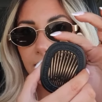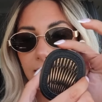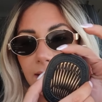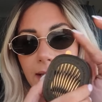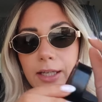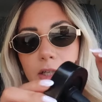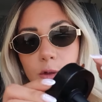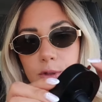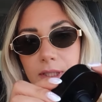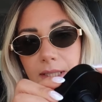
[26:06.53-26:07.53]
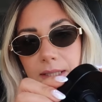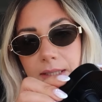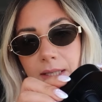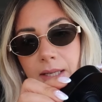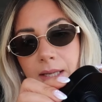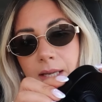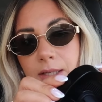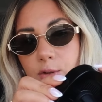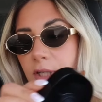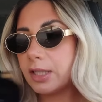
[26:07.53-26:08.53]
thing, I closed it
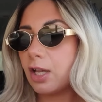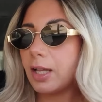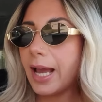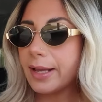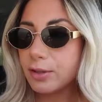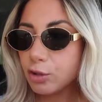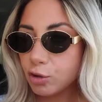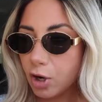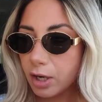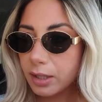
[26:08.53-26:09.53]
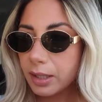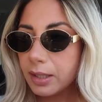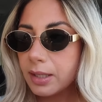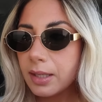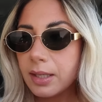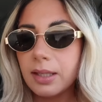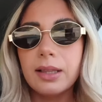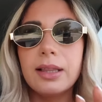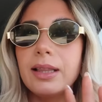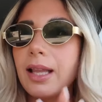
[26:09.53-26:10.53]
so it is not as strong.
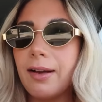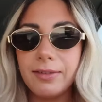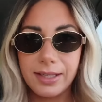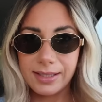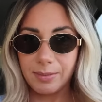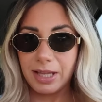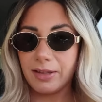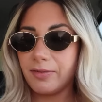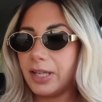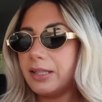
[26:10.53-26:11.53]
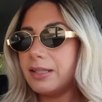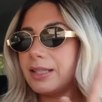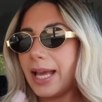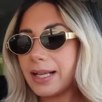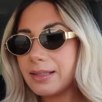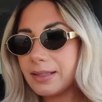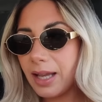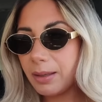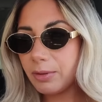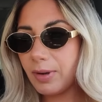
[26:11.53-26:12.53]
Love the smell of it. Next
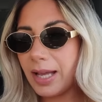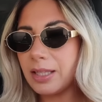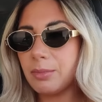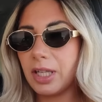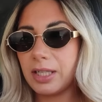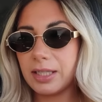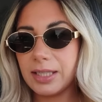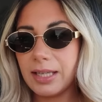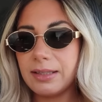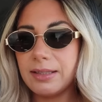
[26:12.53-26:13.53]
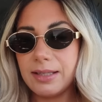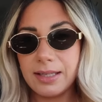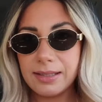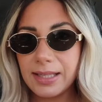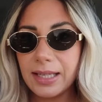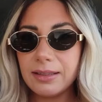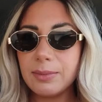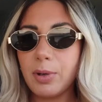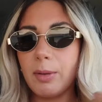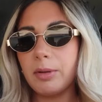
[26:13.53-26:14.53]
time around I'm not gonna get this
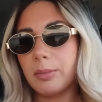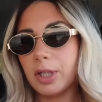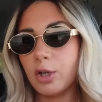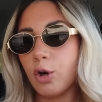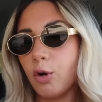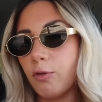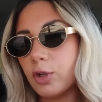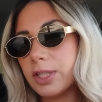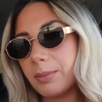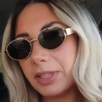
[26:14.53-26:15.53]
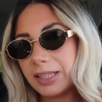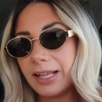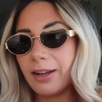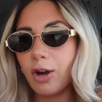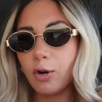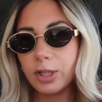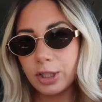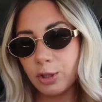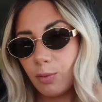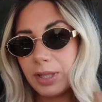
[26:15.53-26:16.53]
scent. Probably I'm gonna go for something that I already
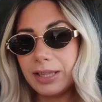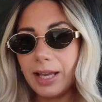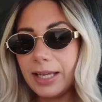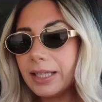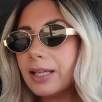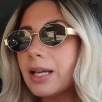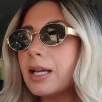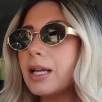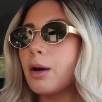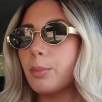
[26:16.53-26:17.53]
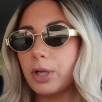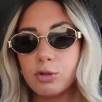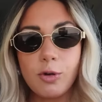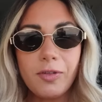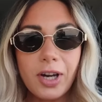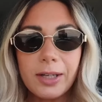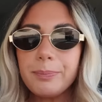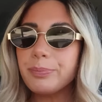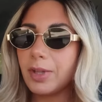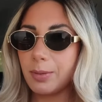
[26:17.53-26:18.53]
know and like, but so far
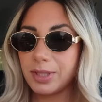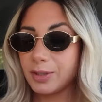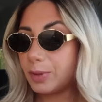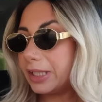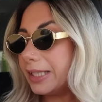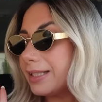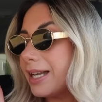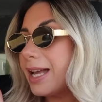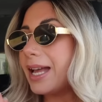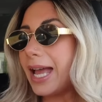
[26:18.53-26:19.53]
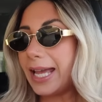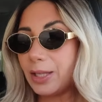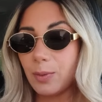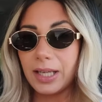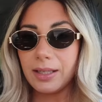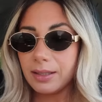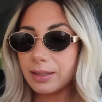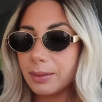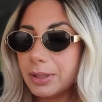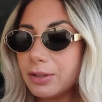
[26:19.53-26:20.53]
obsessed with it. Anyway,
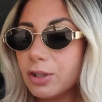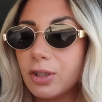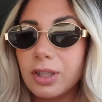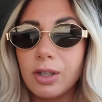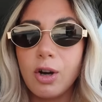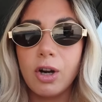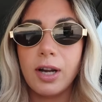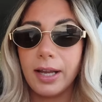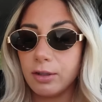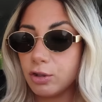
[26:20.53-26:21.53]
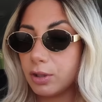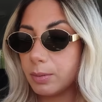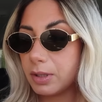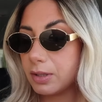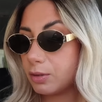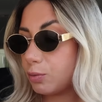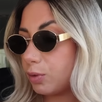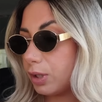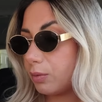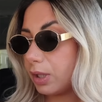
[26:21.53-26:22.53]
let me turn on the car actually because it's
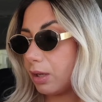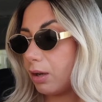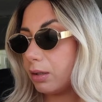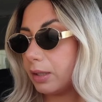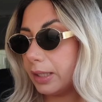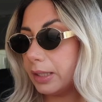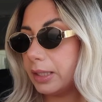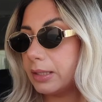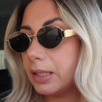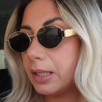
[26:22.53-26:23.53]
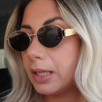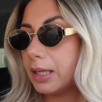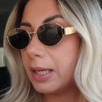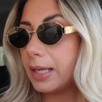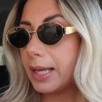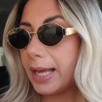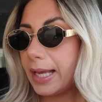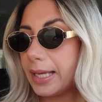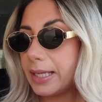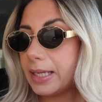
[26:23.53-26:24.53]
really hot. I need
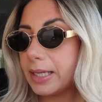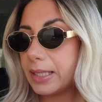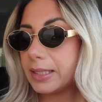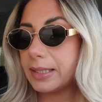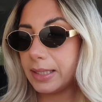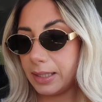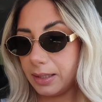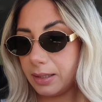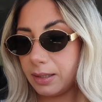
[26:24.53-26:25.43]
AC.